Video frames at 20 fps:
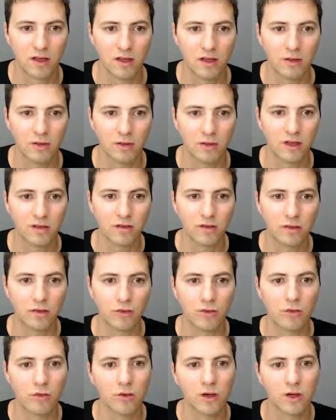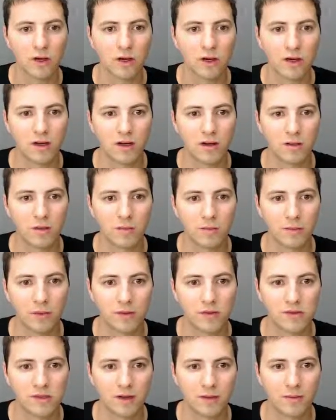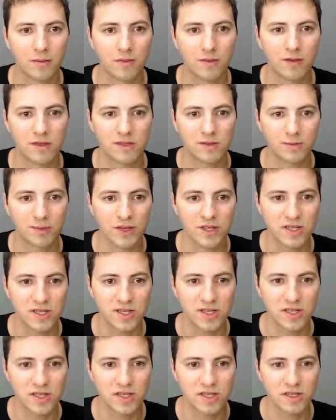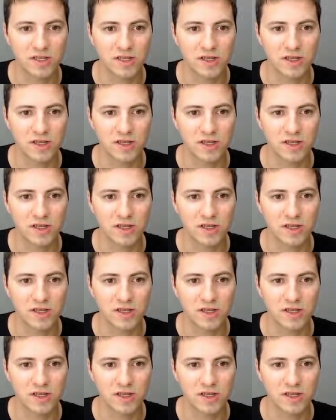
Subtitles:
you need to put some spaces